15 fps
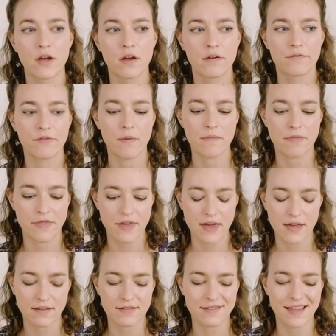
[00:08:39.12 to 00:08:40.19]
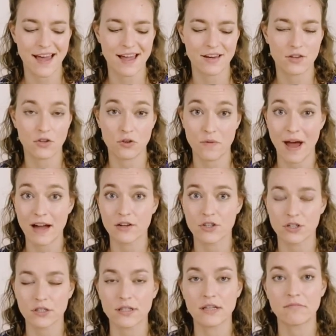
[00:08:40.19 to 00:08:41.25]
from things that you
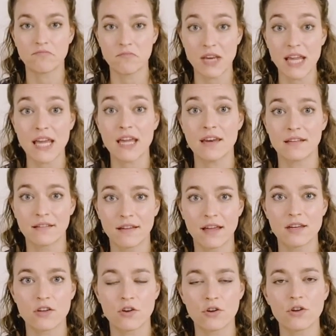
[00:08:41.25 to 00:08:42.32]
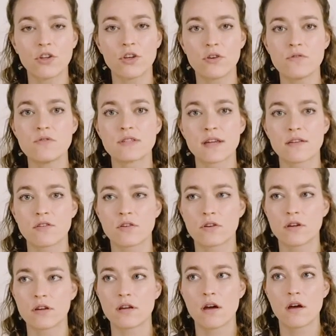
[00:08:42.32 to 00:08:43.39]
actually need and could use and
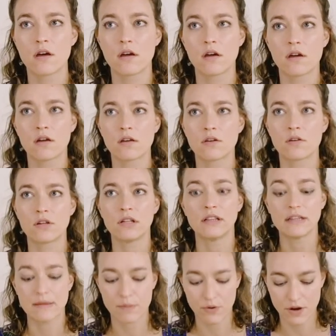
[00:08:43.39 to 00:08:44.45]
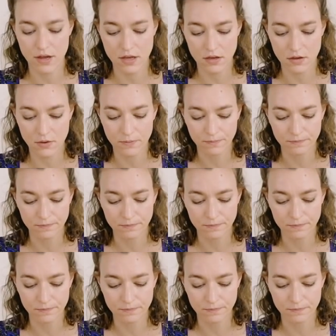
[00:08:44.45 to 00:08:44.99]
could liberate you.